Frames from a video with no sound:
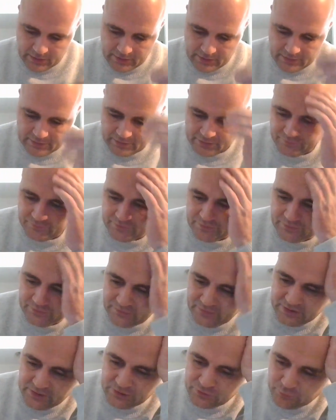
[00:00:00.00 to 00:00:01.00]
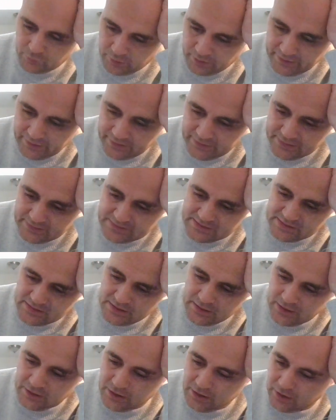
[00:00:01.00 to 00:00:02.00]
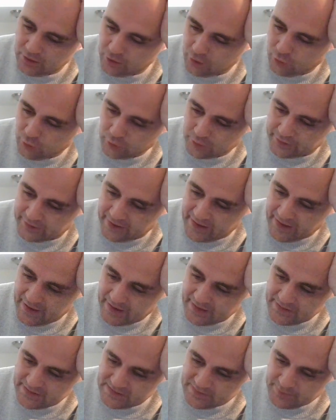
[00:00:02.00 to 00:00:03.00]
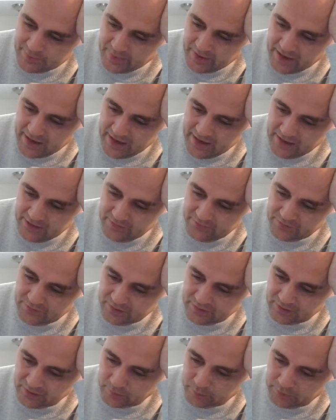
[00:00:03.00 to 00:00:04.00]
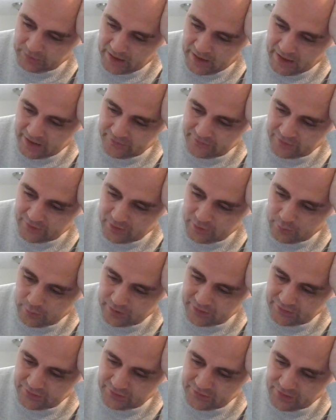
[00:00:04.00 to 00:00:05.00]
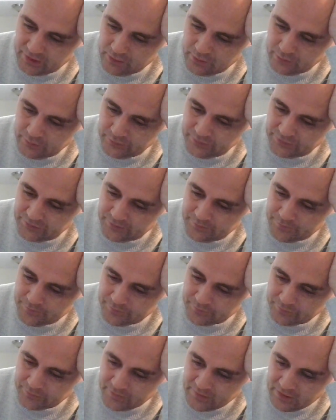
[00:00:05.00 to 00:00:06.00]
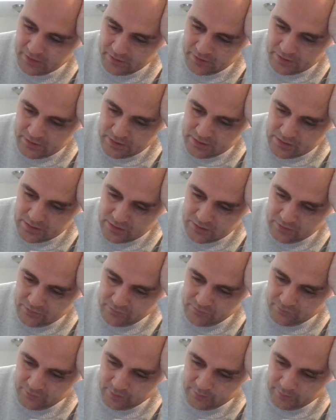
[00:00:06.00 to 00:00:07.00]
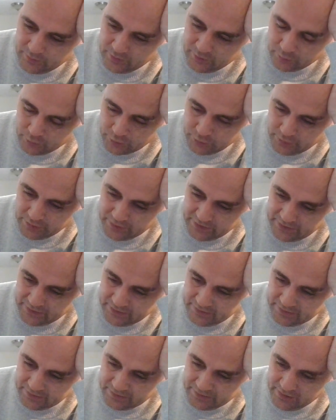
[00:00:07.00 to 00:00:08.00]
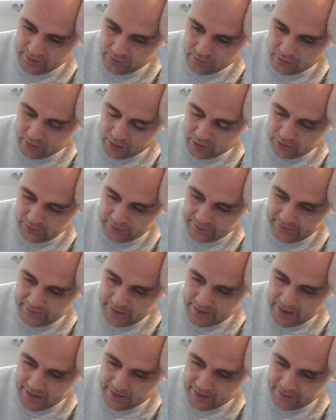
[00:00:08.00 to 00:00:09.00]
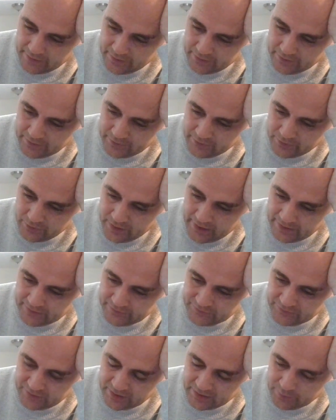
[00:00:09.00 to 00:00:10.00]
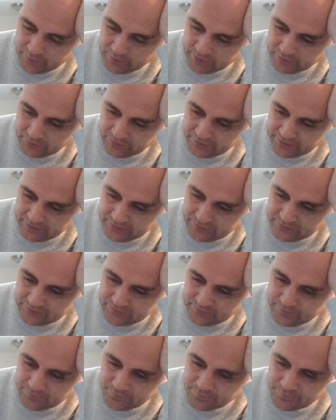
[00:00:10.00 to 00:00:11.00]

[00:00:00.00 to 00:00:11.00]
In the 1520s, Cortez paved the plaza with stones from the ruined Teocalli and other Aztec buildings.